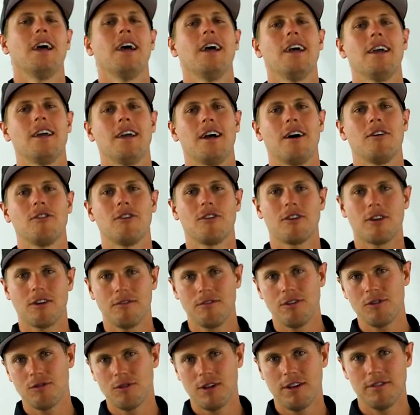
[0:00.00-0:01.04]
Hey, how long
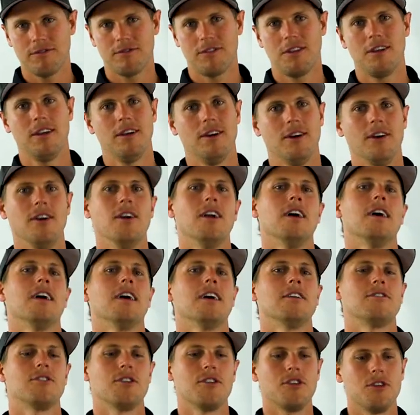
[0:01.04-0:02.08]
have you lived here?
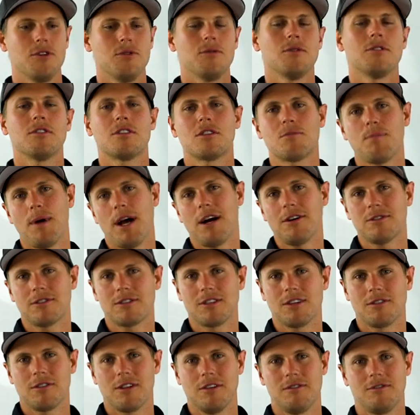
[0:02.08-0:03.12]
Is it you and spouse
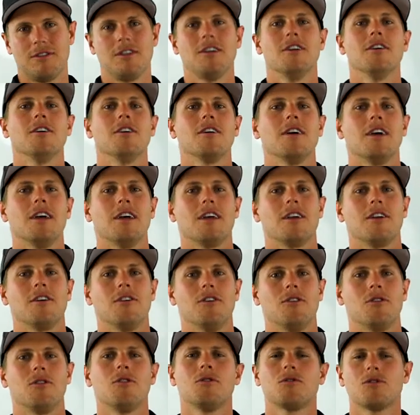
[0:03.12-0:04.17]
that lives here? You
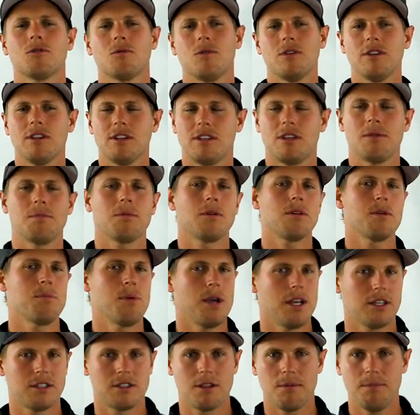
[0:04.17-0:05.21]
know, who's the one that typically
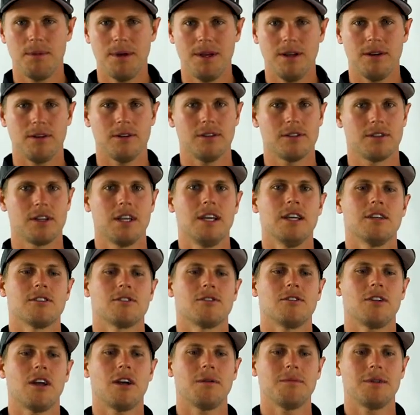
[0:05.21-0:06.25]
pays the bills?
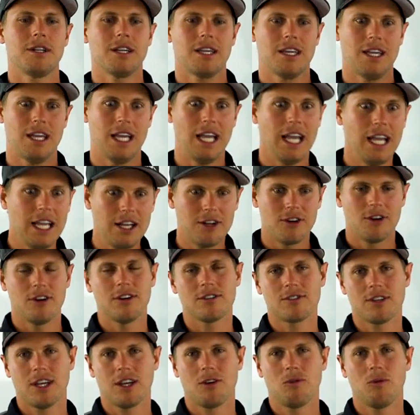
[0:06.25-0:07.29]
So now I'm gonna cater.
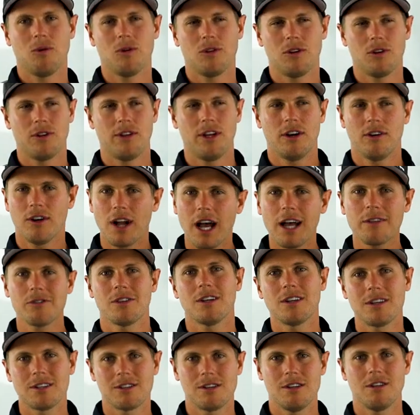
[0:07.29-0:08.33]
It's like, well, they're not
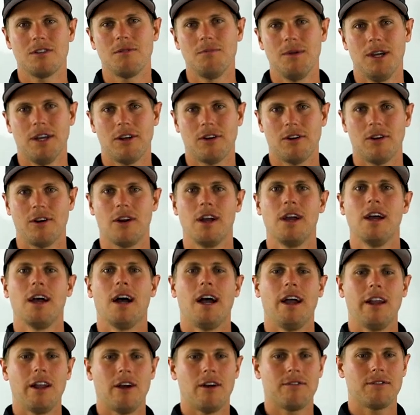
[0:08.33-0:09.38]
the decision maker.
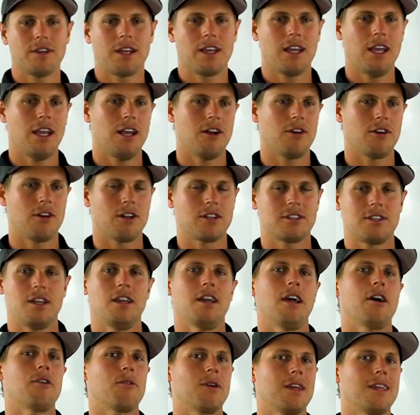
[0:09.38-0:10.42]
I now have to cater to
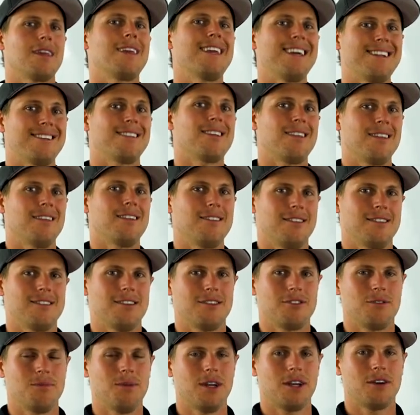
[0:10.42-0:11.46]
say, how do I get to the
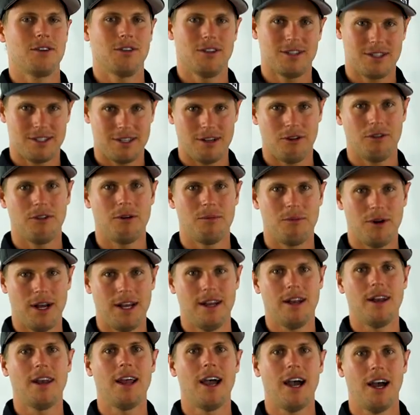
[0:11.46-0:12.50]
decision maker to sell them
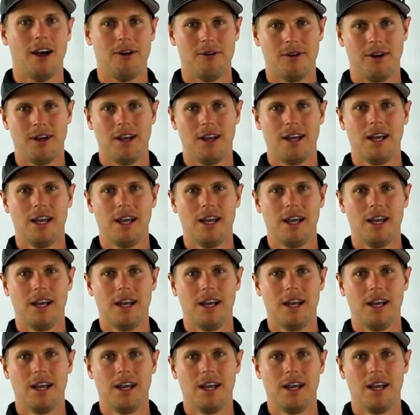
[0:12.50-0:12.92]
right now?